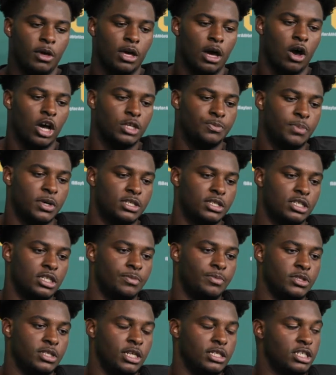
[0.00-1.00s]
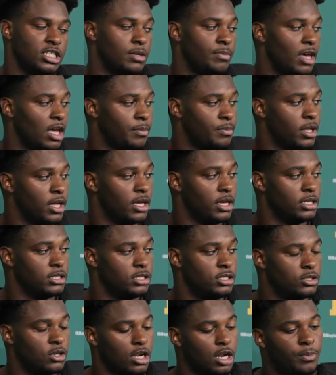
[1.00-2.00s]
He always puts us in a position to make plays.
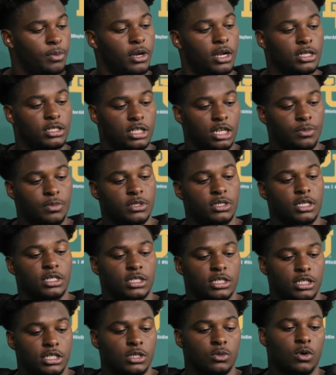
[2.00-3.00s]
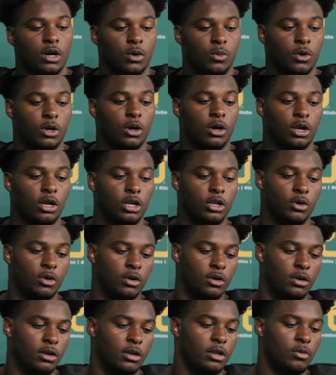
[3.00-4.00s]
He's going to put us in a position to where we're going to
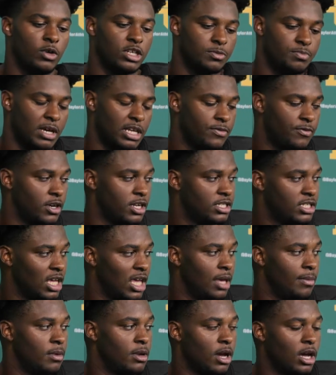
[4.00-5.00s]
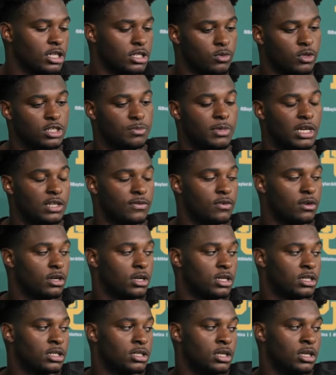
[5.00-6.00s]
do what's best for the team and also what's best for
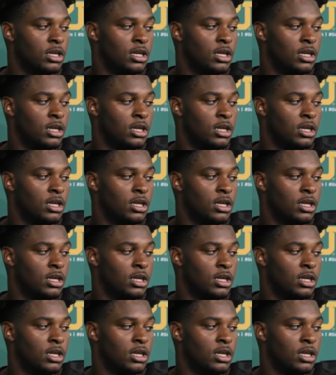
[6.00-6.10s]
us,